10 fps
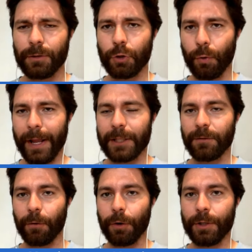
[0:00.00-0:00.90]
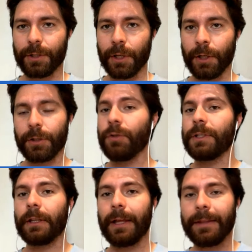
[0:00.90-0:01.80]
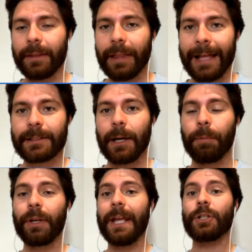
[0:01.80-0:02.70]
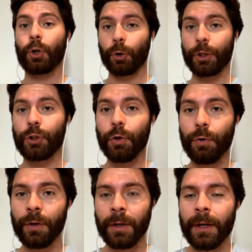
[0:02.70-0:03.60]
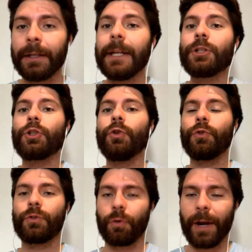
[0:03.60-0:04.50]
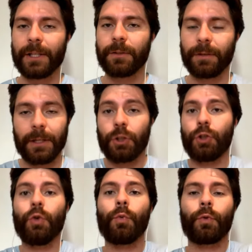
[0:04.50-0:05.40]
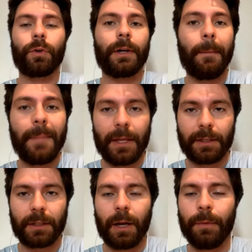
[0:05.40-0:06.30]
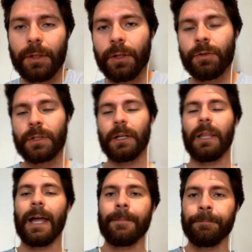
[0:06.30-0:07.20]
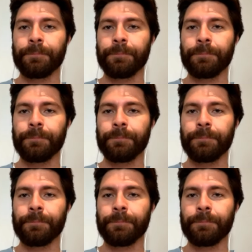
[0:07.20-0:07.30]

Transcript: transfers, UCLA in the last couple of days in early June gets two commits coming to UCLA.